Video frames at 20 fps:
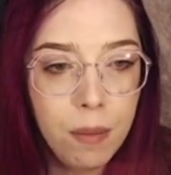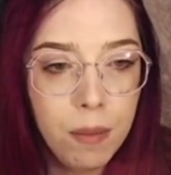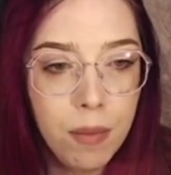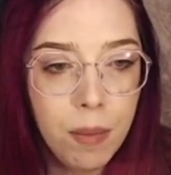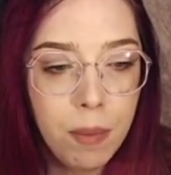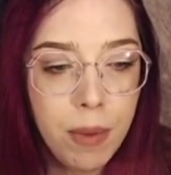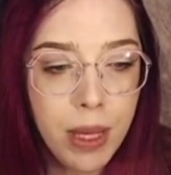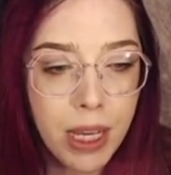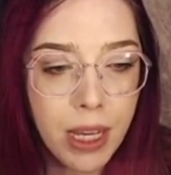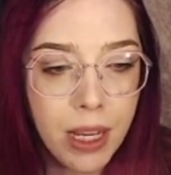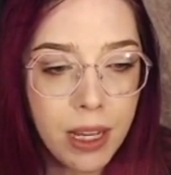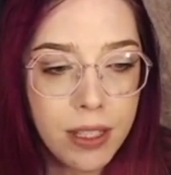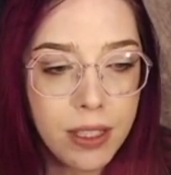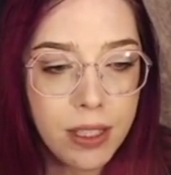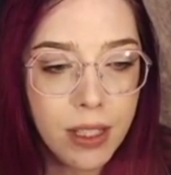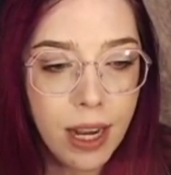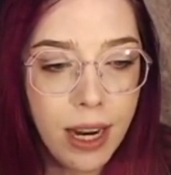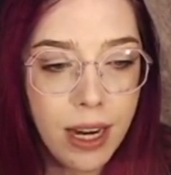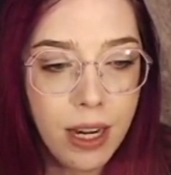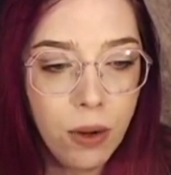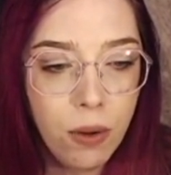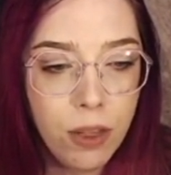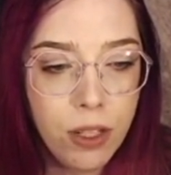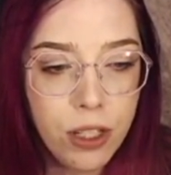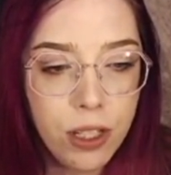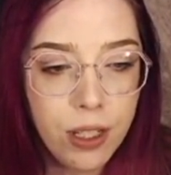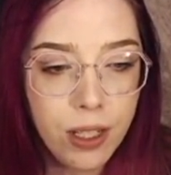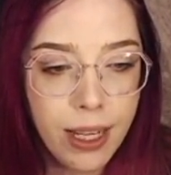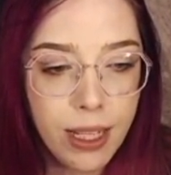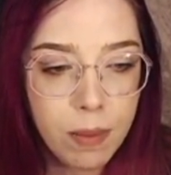because I know that she
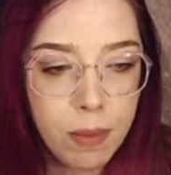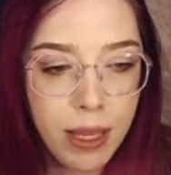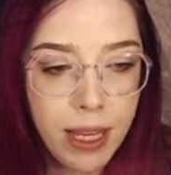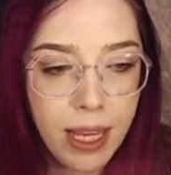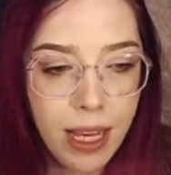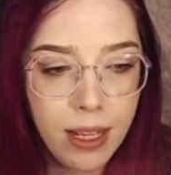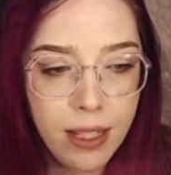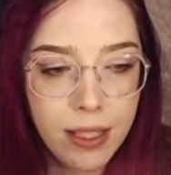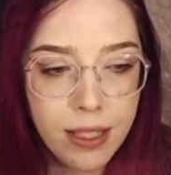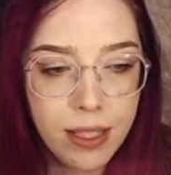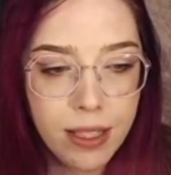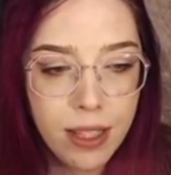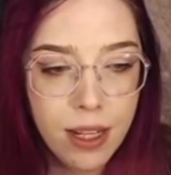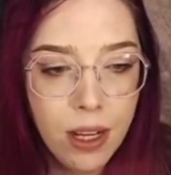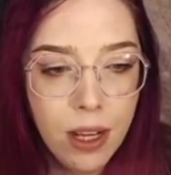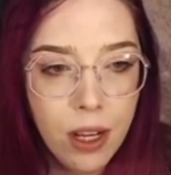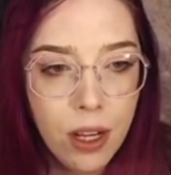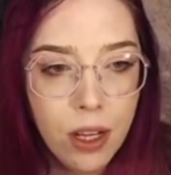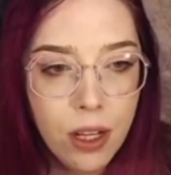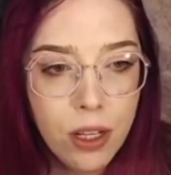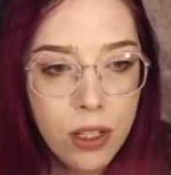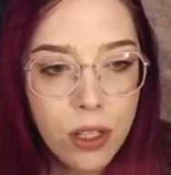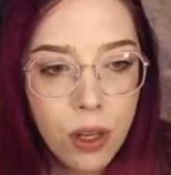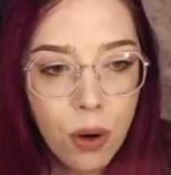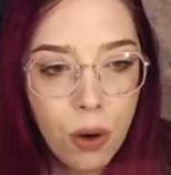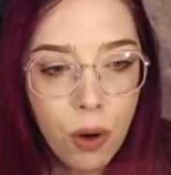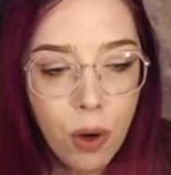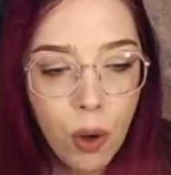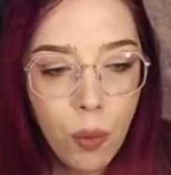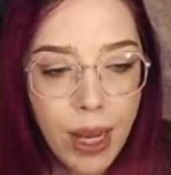likes plants.
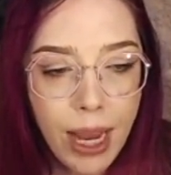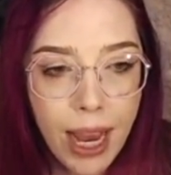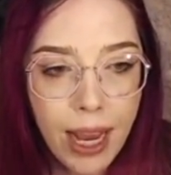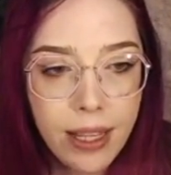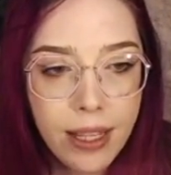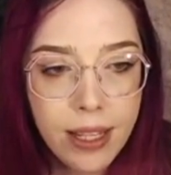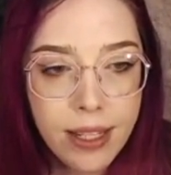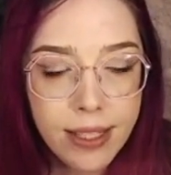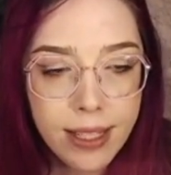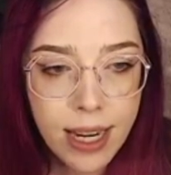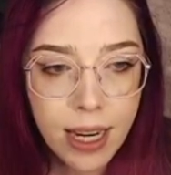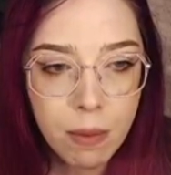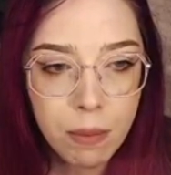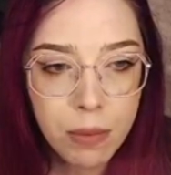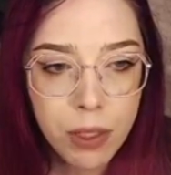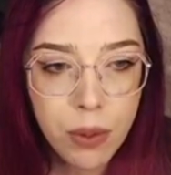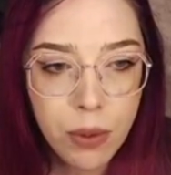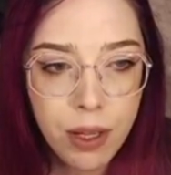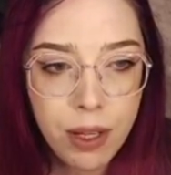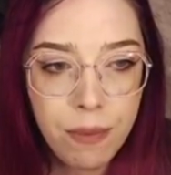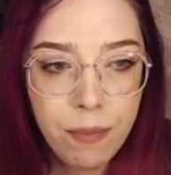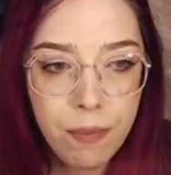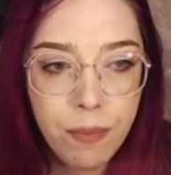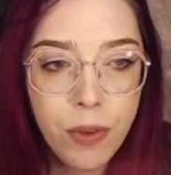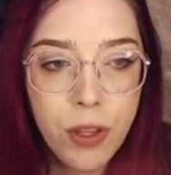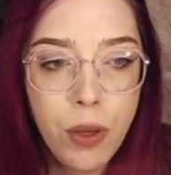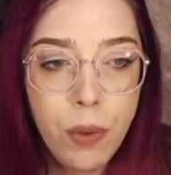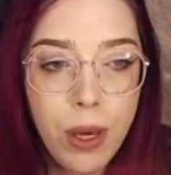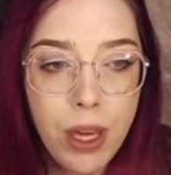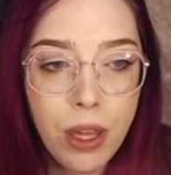So we add the stamp to it.
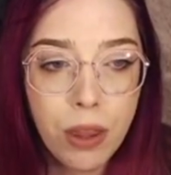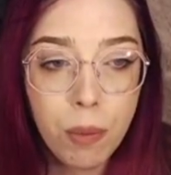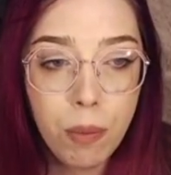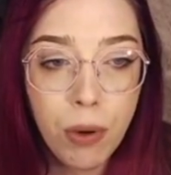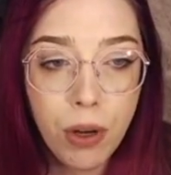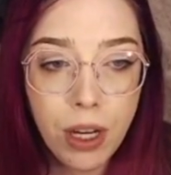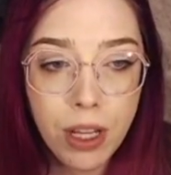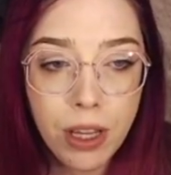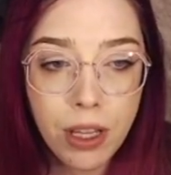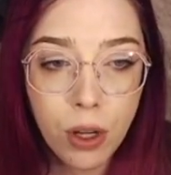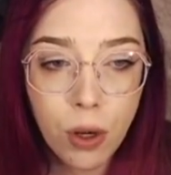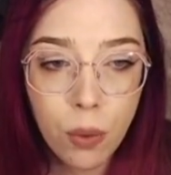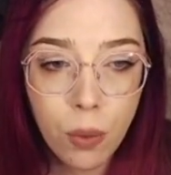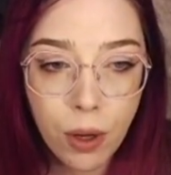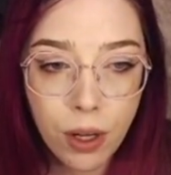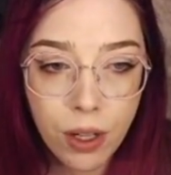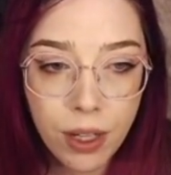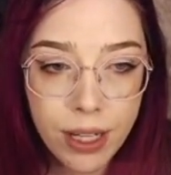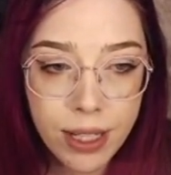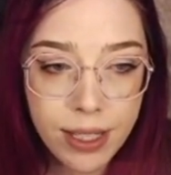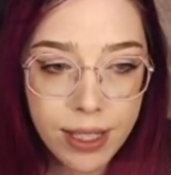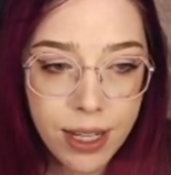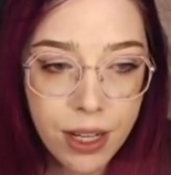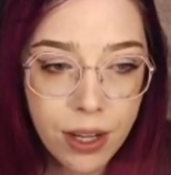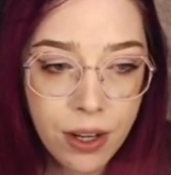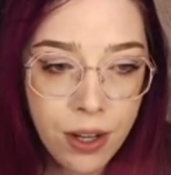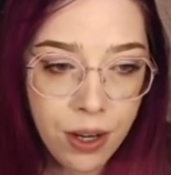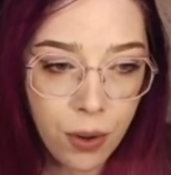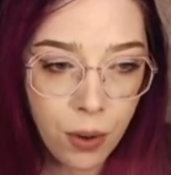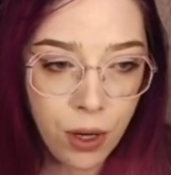You either put in the coordinates
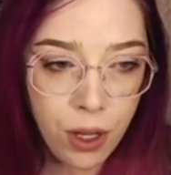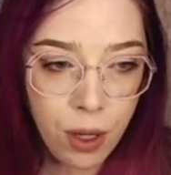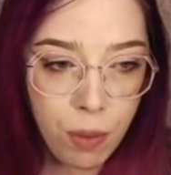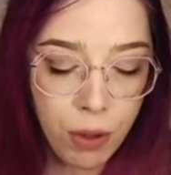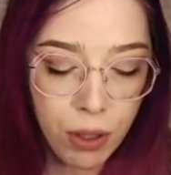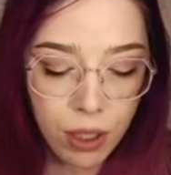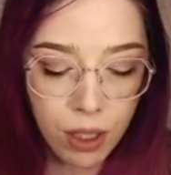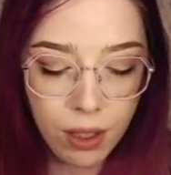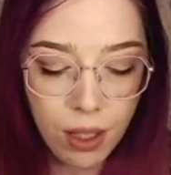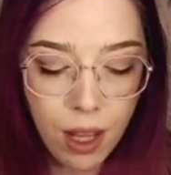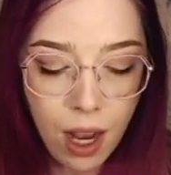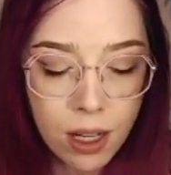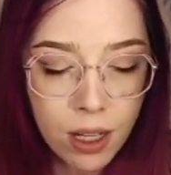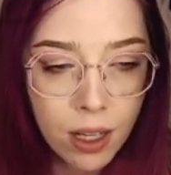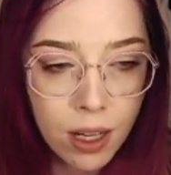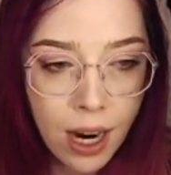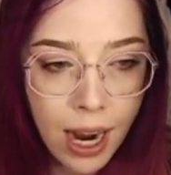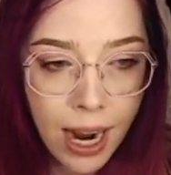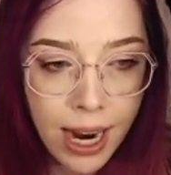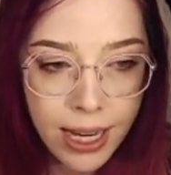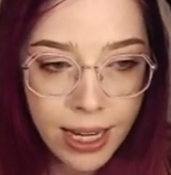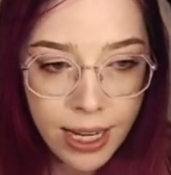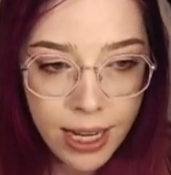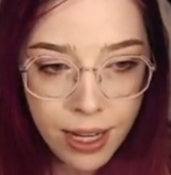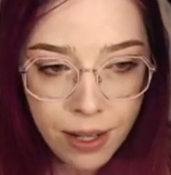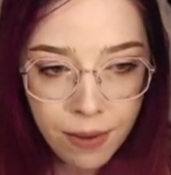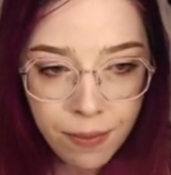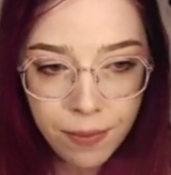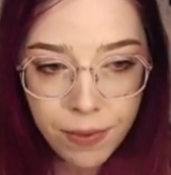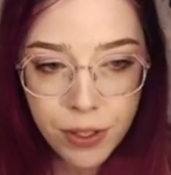here or you put the locker ID.
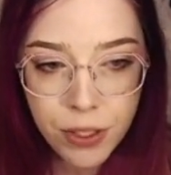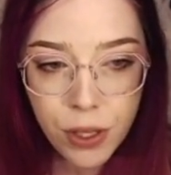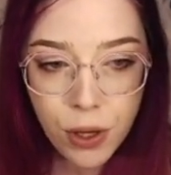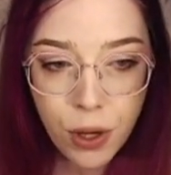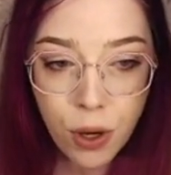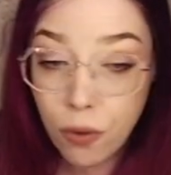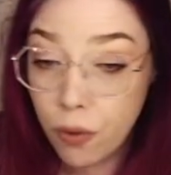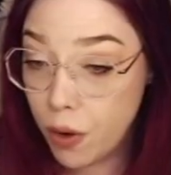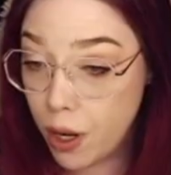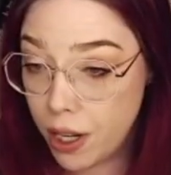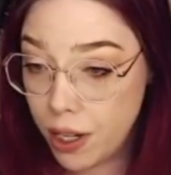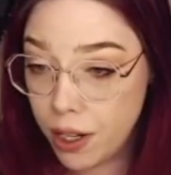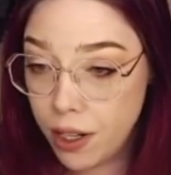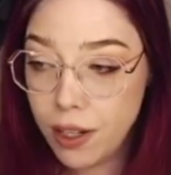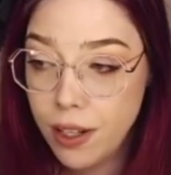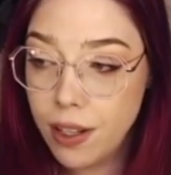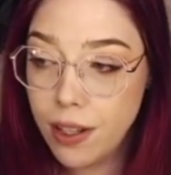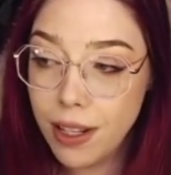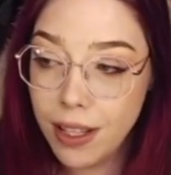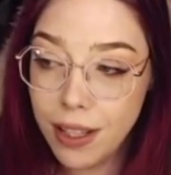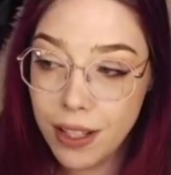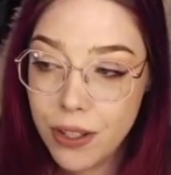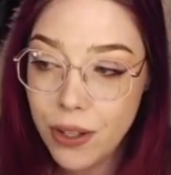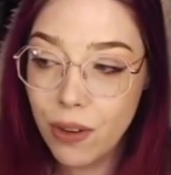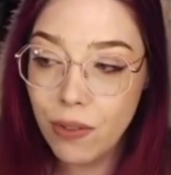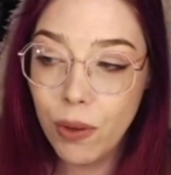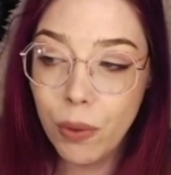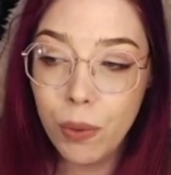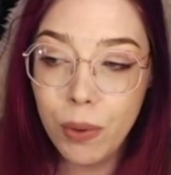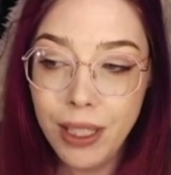So your friend in the server
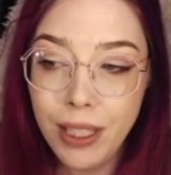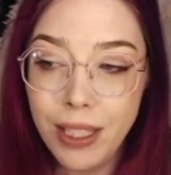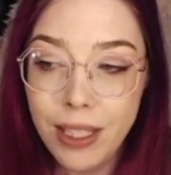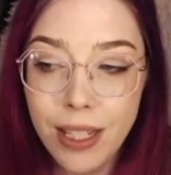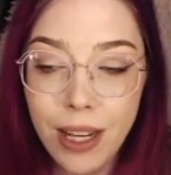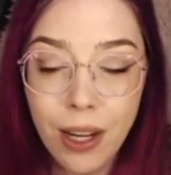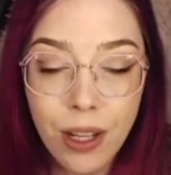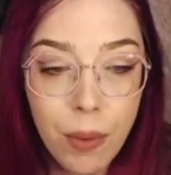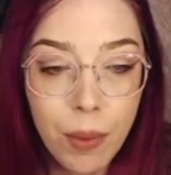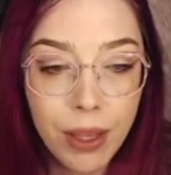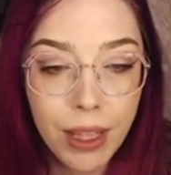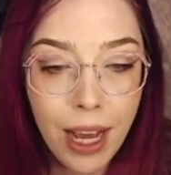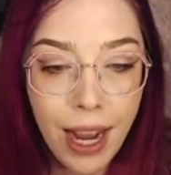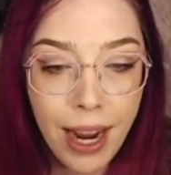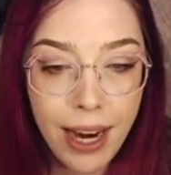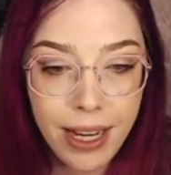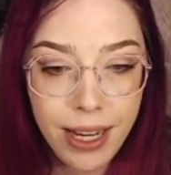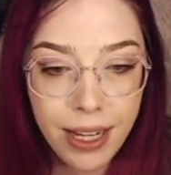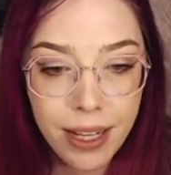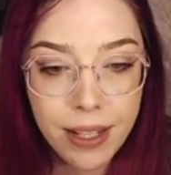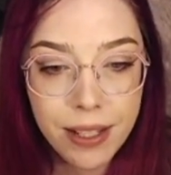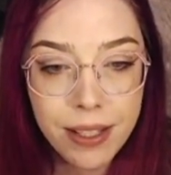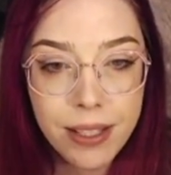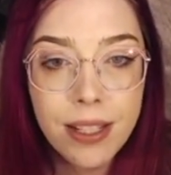will need to tell you what the ID is.